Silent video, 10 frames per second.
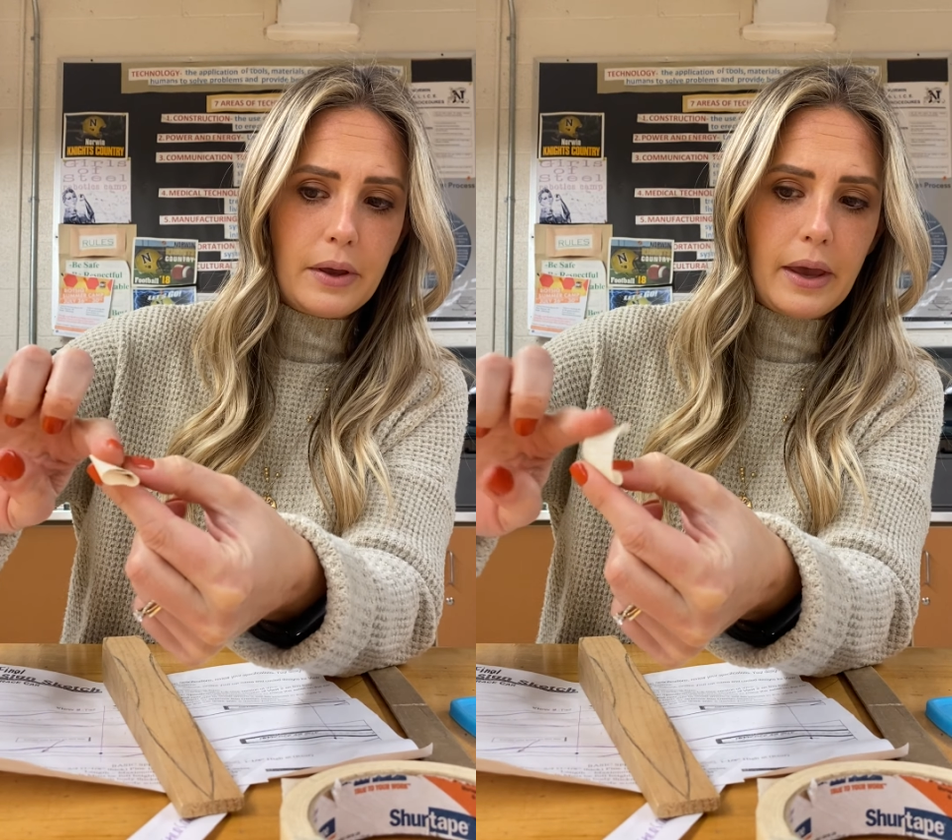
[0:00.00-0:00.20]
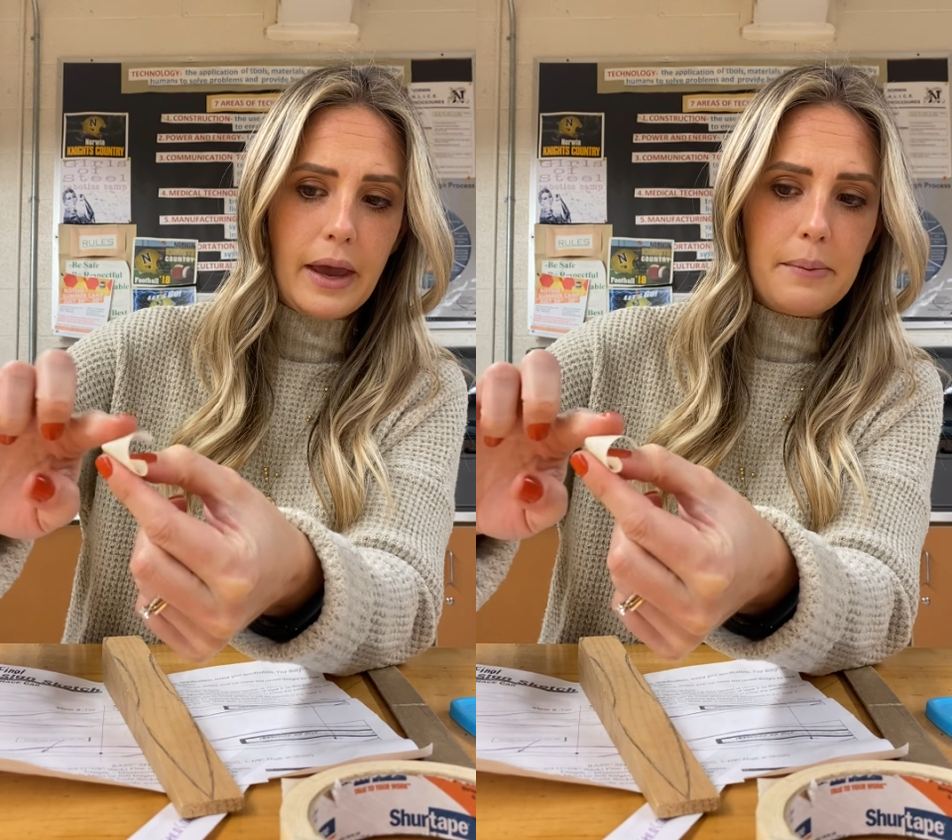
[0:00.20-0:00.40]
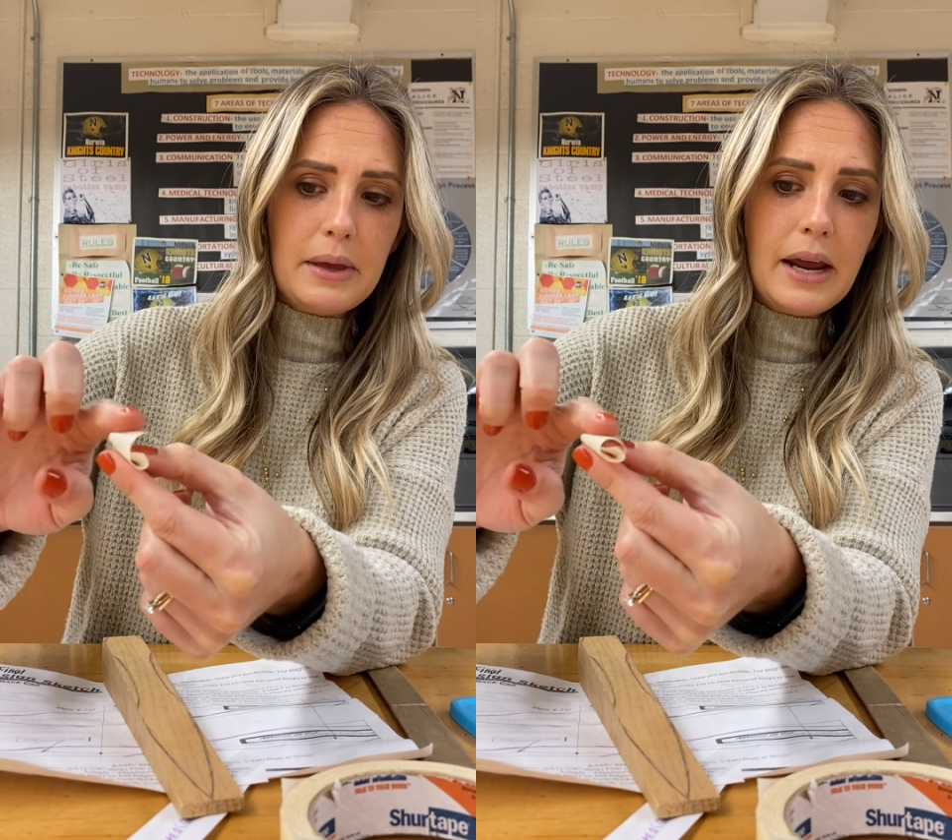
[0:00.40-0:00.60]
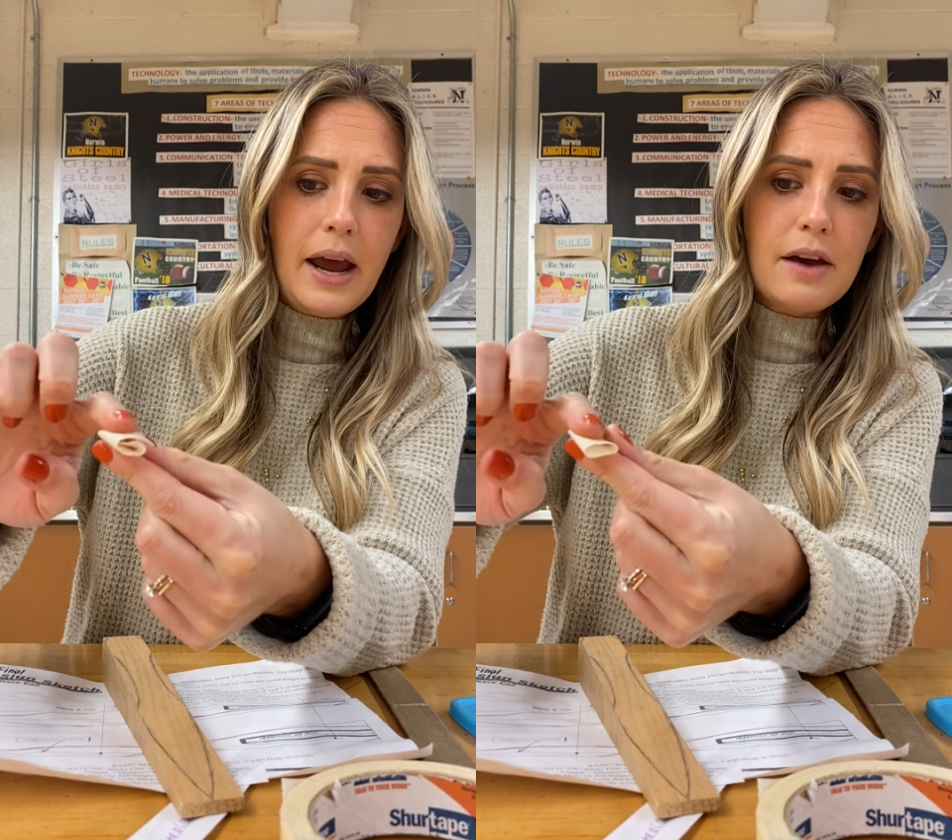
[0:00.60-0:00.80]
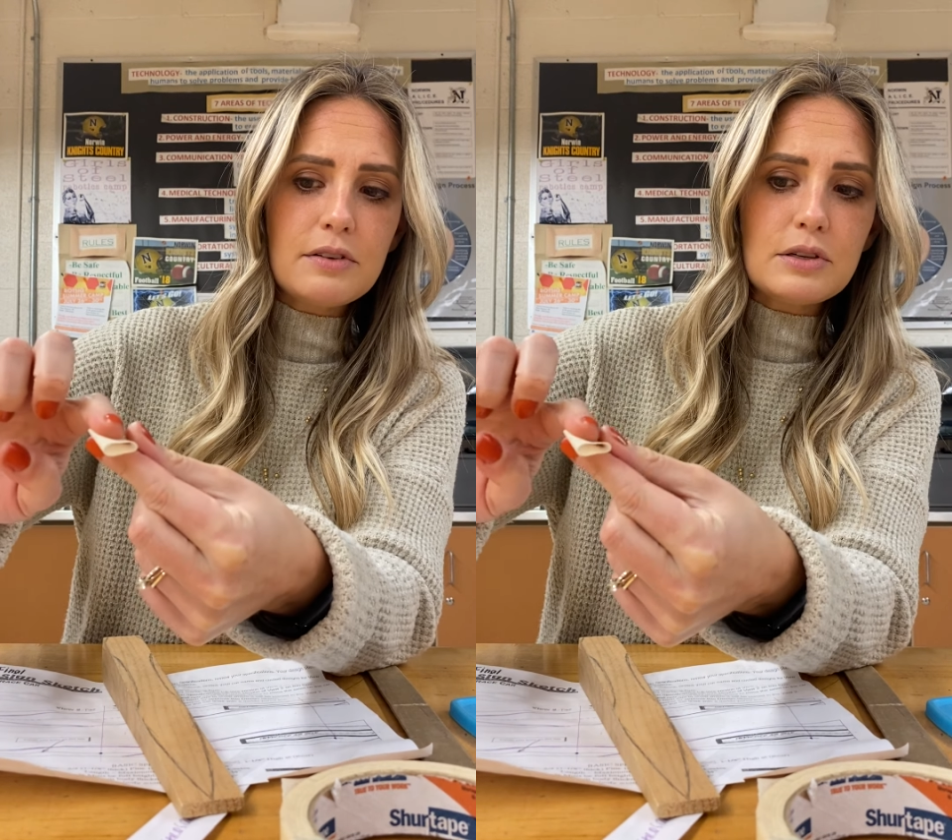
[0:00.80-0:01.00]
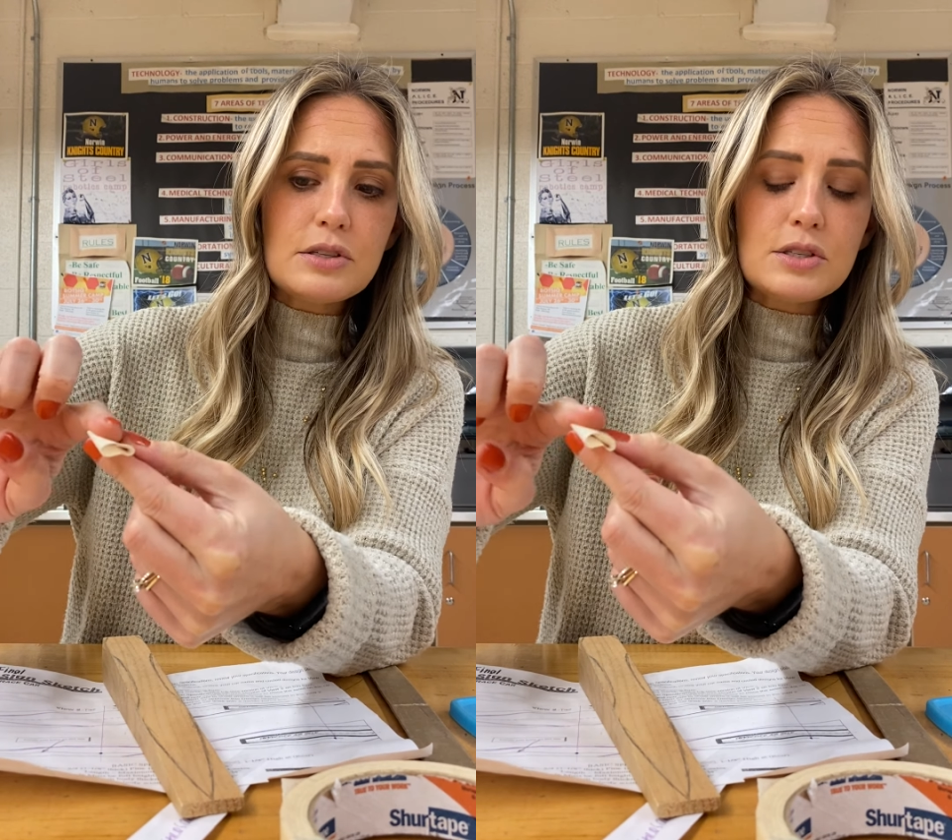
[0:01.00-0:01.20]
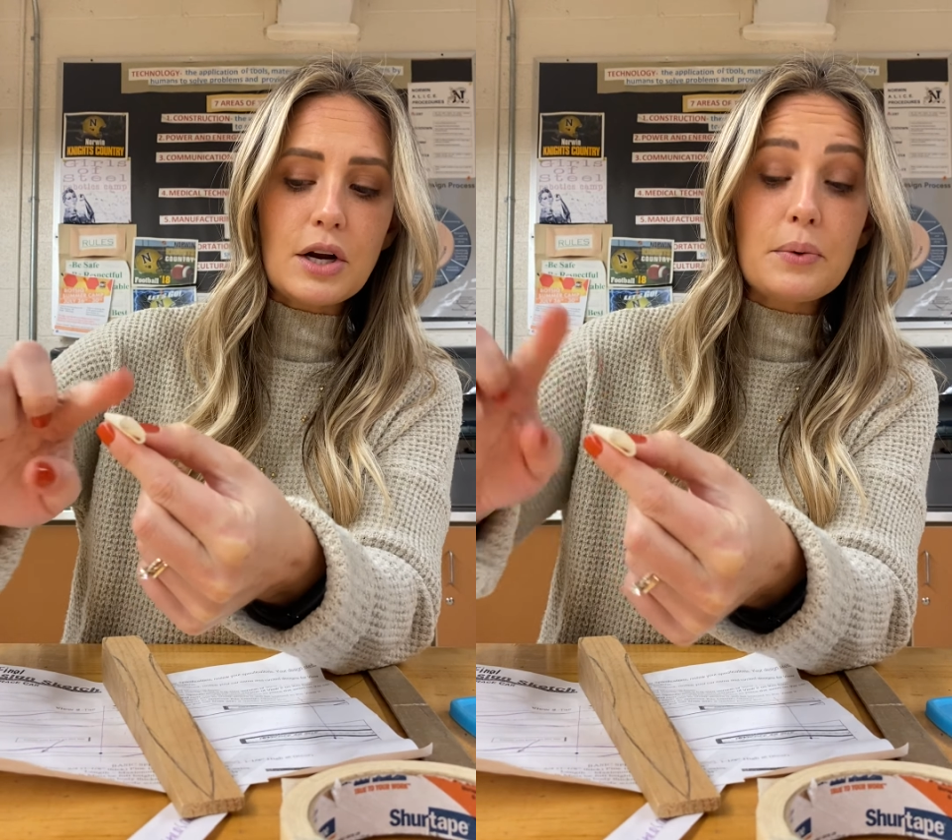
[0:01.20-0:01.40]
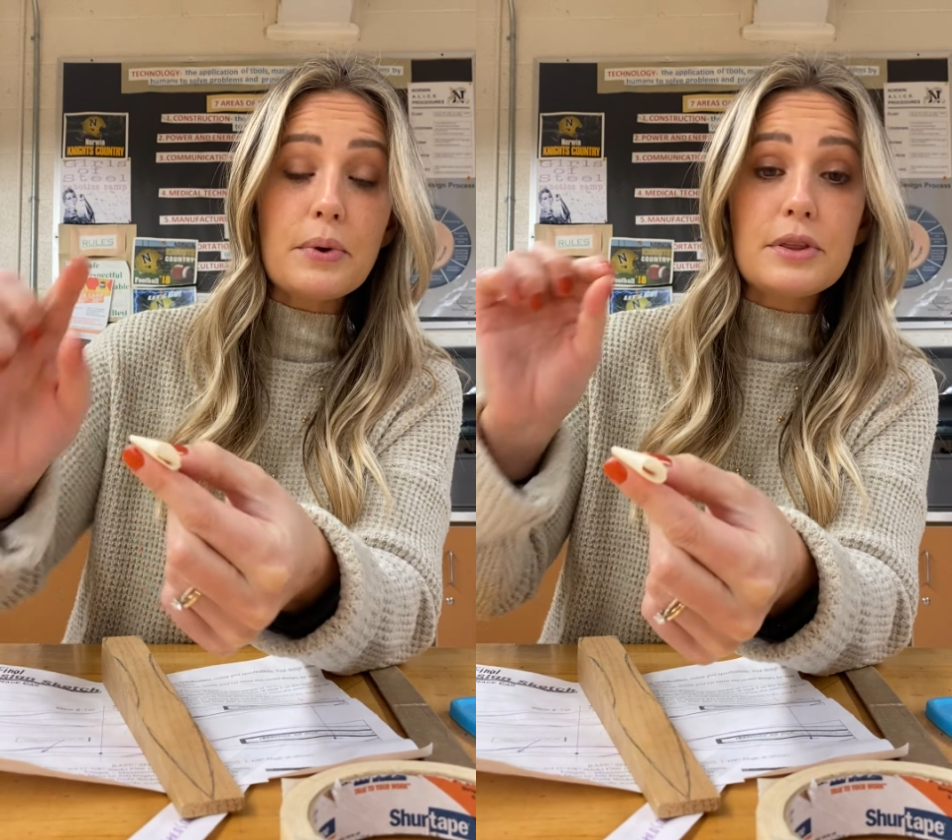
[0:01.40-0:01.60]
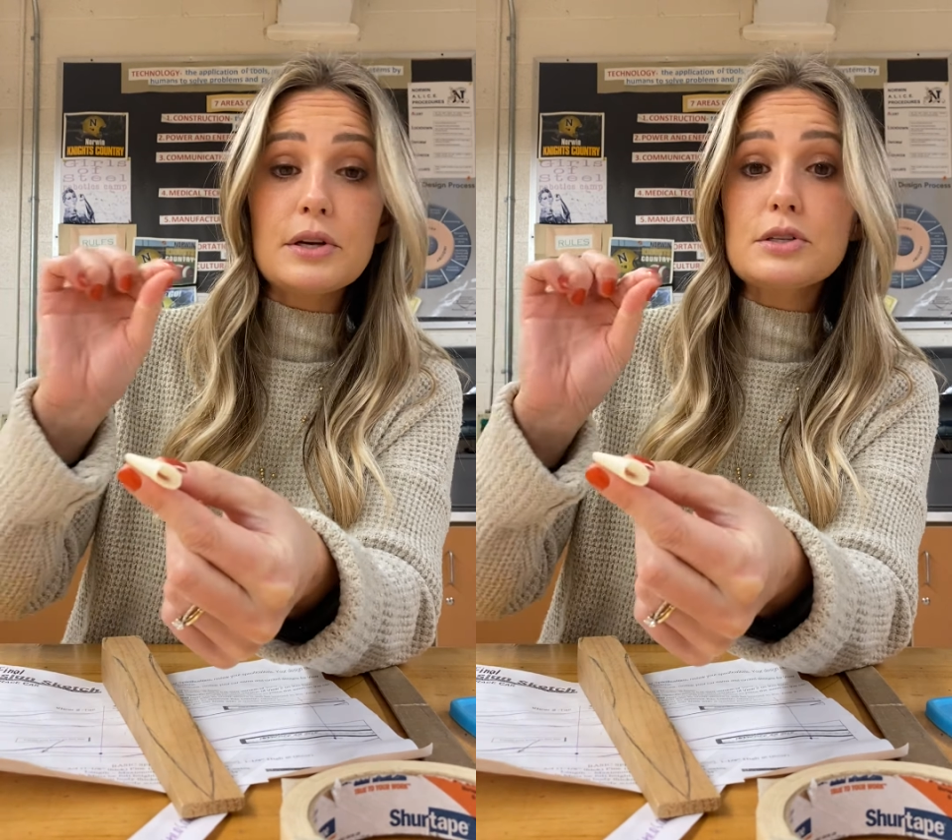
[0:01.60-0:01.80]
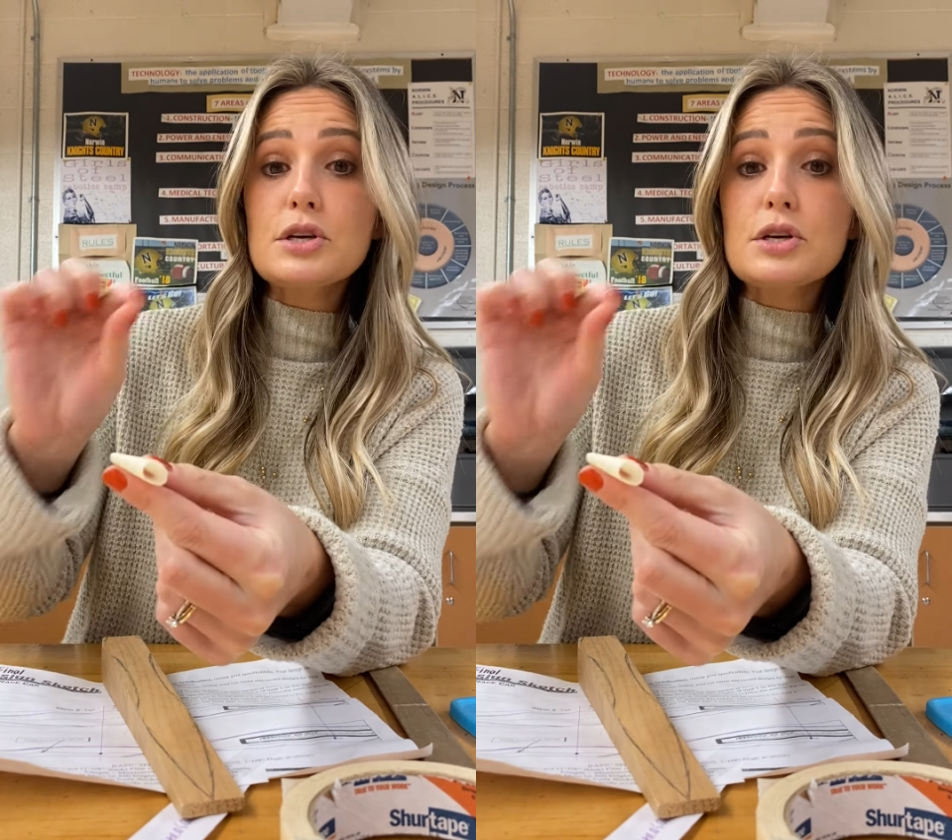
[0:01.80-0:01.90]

Okay, I'm gonna have you start with your